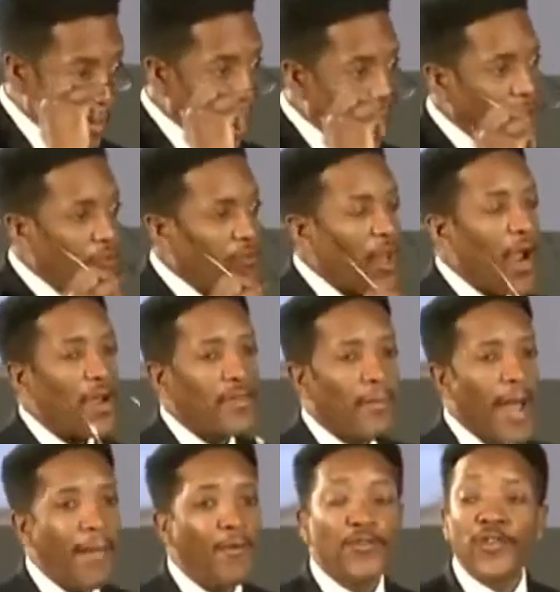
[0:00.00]
Not desired. The
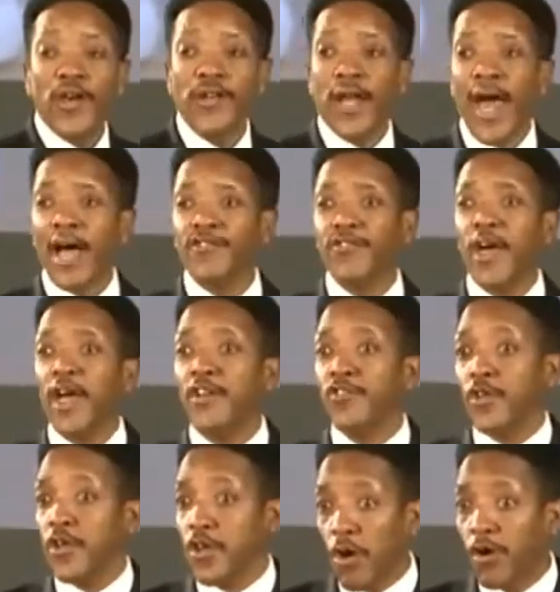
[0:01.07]
Bible said in the last
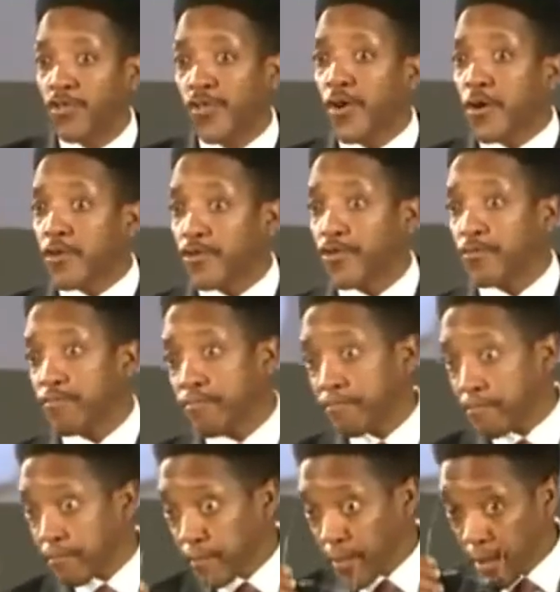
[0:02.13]
days, your church,
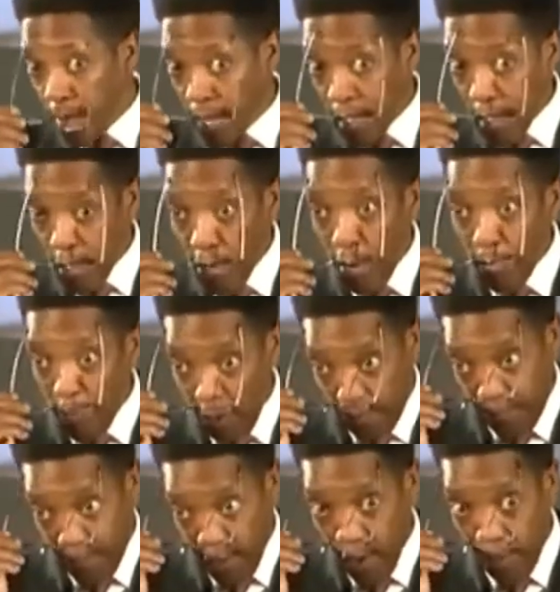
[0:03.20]
your,
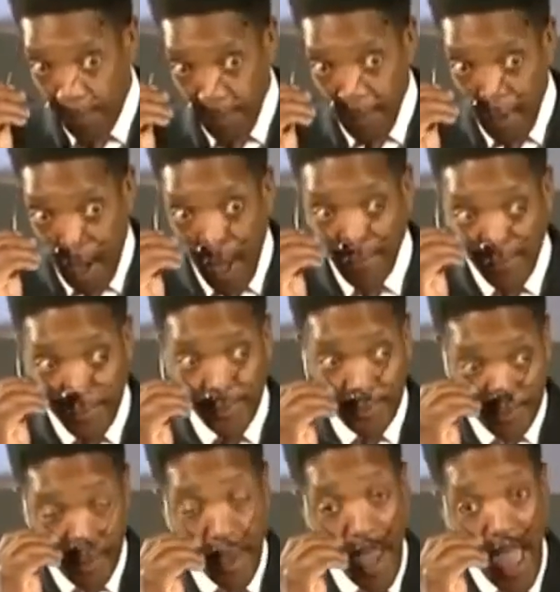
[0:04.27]
you, you,
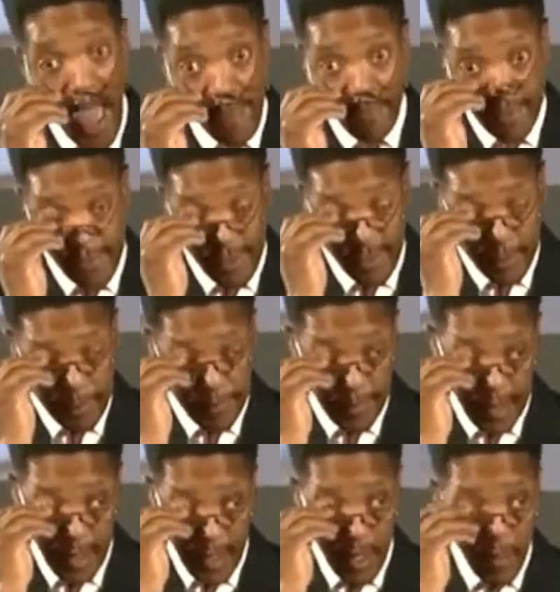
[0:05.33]
us, Adventism,
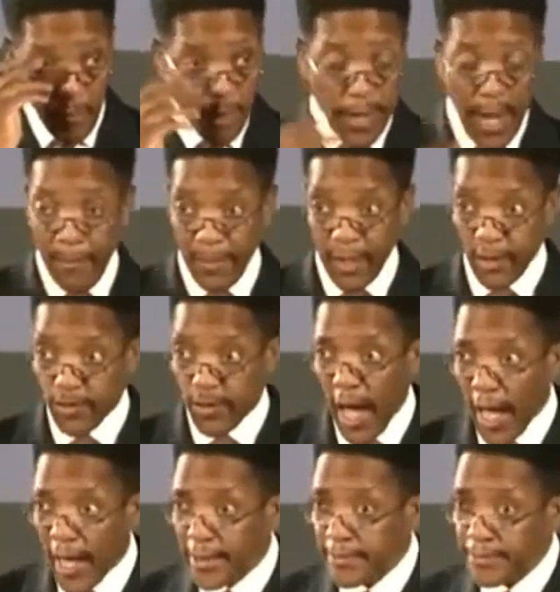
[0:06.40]
will not be
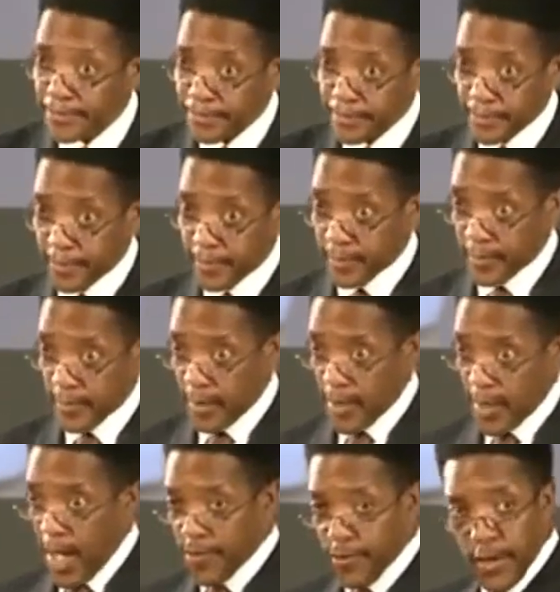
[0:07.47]
desired.
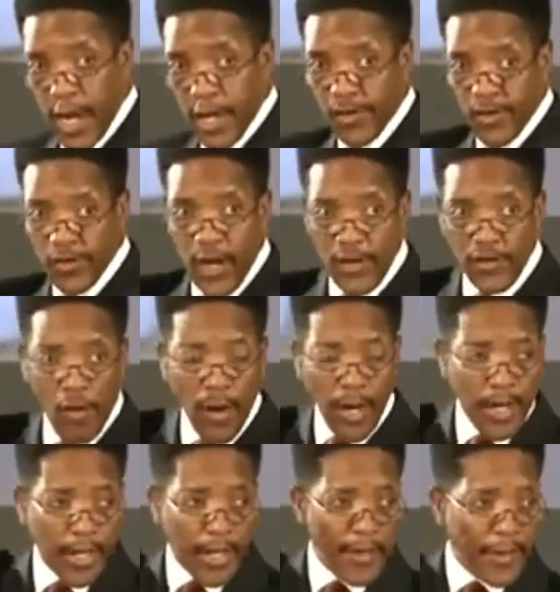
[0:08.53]
As the nations are
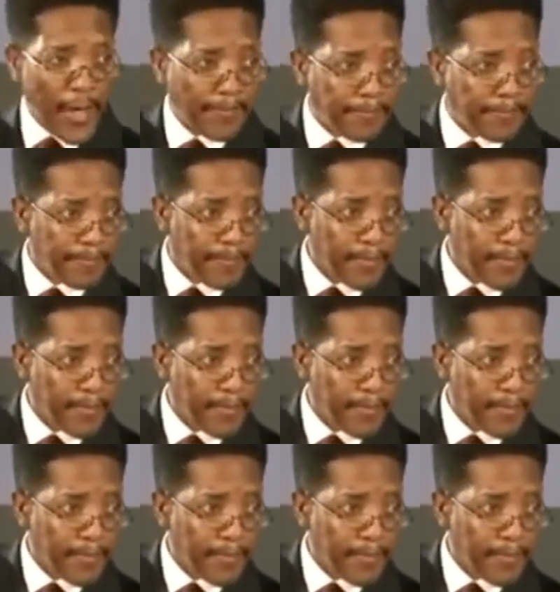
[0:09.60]
joining together,